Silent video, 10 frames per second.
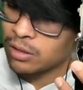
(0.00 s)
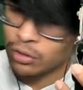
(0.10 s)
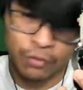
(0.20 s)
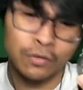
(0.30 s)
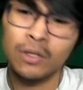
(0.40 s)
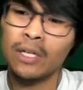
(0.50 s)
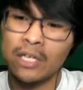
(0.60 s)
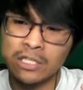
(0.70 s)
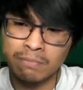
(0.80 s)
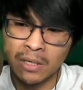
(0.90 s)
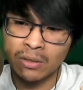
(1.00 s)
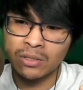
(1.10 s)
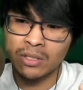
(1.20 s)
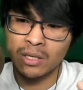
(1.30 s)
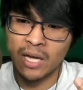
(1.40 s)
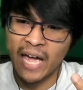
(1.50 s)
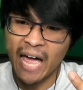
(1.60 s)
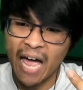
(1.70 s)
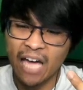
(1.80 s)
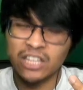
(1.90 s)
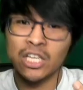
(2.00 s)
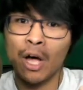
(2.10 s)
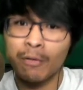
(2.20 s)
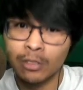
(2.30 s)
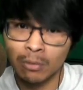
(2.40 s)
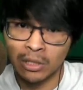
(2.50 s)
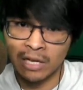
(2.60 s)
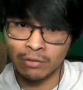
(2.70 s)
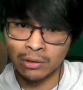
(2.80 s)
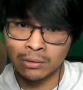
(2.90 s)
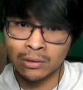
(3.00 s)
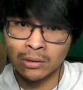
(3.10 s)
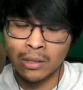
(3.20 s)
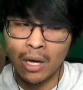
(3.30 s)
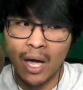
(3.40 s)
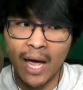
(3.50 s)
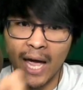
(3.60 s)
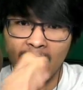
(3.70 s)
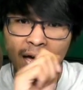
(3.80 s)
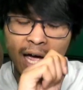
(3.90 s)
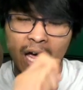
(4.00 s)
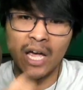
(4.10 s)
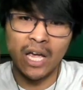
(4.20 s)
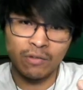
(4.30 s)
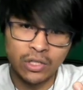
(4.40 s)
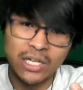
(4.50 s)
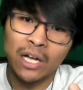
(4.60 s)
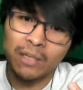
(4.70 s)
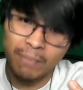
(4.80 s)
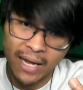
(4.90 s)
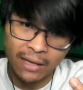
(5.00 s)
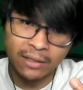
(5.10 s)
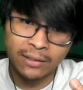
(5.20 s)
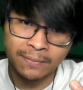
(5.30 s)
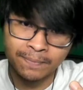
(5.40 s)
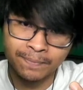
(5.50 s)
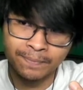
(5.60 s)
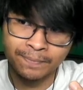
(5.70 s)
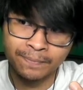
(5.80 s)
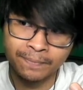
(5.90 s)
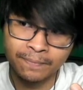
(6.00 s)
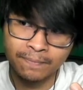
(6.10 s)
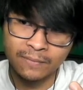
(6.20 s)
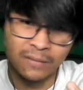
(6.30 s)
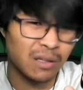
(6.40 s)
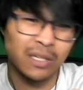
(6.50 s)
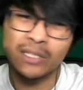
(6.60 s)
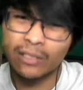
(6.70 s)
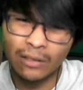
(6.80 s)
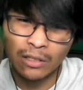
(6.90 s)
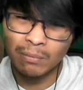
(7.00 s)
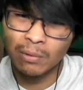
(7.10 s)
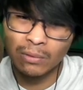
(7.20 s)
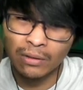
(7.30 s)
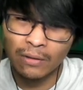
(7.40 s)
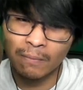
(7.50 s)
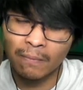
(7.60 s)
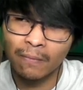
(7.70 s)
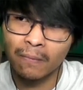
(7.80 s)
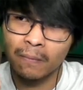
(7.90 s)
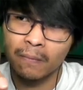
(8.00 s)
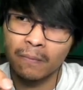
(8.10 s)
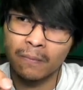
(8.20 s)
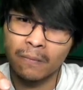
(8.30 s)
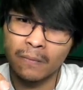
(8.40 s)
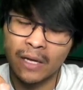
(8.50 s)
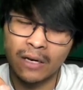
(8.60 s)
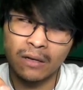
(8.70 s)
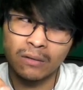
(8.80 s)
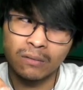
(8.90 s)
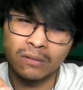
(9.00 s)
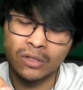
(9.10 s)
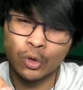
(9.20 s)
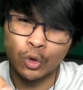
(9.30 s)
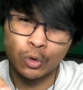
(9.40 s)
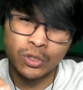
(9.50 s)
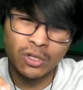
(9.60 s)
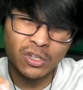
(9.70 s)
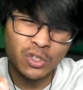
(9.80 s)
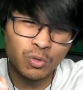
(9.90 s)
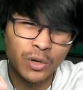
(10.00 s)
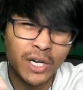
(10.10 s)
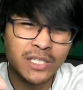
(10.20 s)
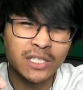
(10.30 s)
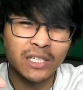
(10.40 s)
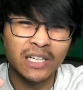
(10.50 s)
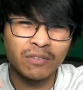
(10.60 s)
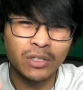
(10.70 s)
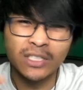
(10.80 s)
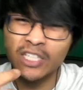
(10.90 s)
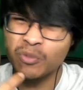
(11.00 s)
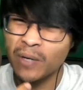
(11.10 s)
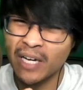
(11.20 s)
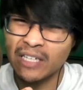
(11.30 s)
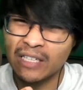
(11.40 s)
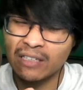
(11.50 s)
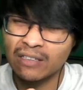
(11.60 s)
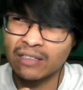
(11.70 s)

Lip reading: you'll feel like it's piercing at the optimal level. If you dial it back, listen a little bit with it, and you start to raise the level, because that's what I did.